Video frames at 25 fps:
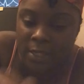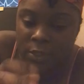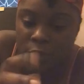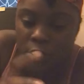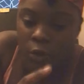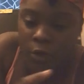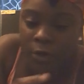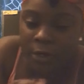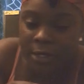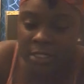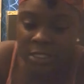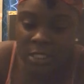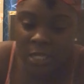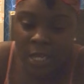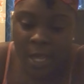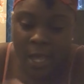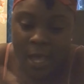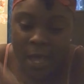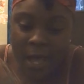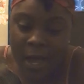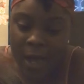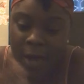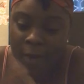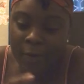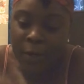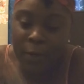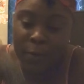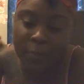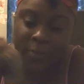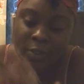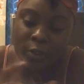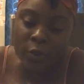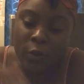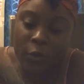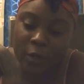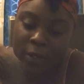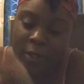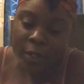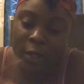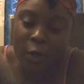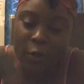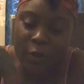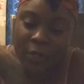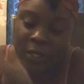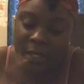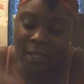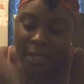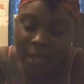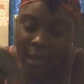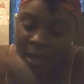Taurus. I don't know what's going
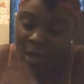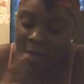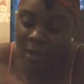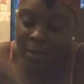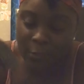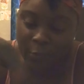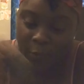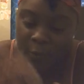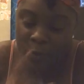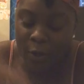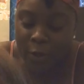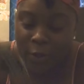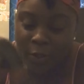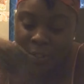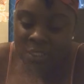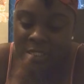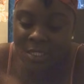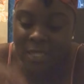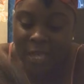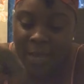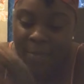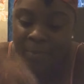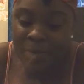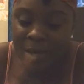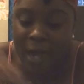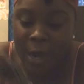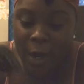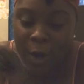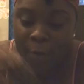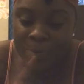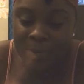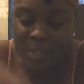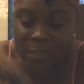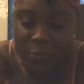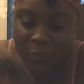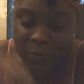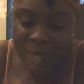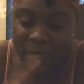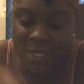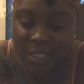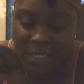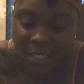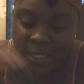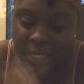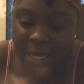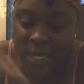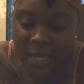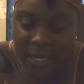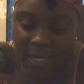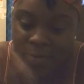on in y'all world today, but I hope it's
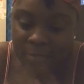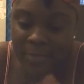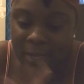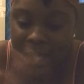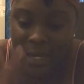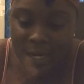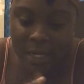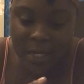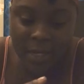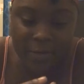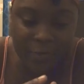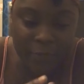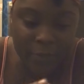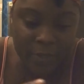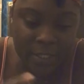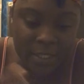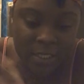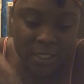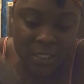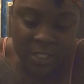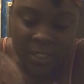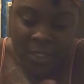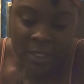resonating, my loved ones.